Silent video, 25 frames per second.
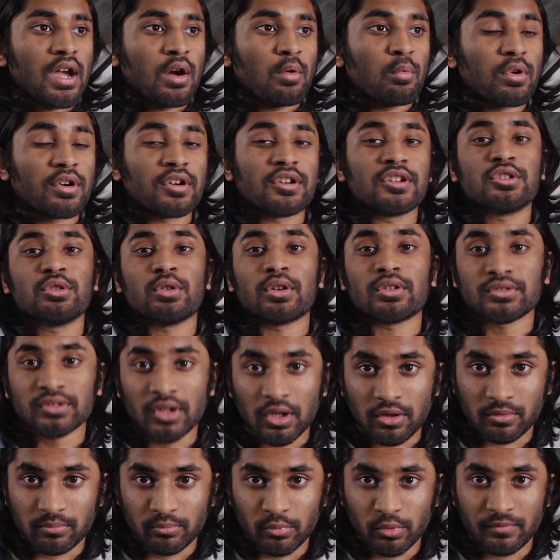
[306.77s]
We're gonna do
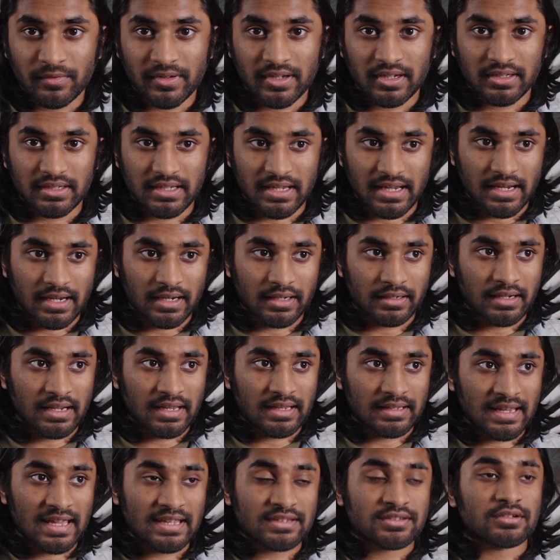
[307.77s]
another movie again,
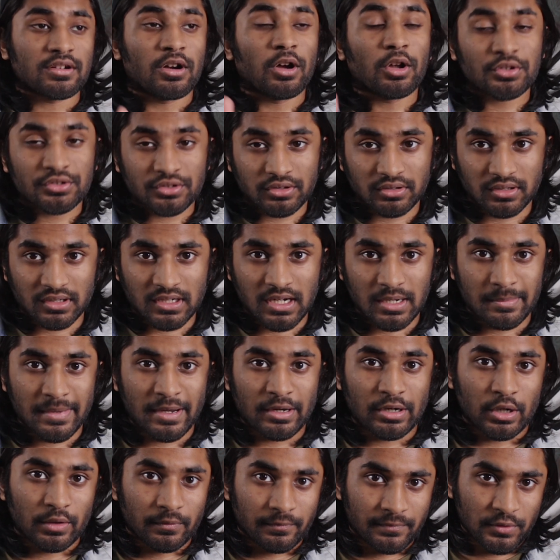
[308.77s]
and that's also gonna come
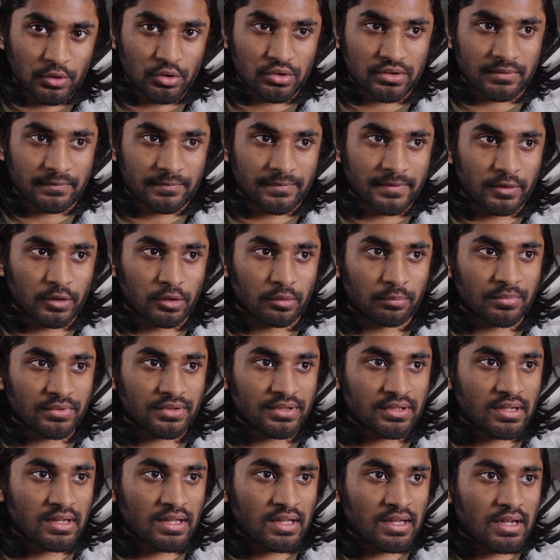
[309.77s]
out on Fusion Films.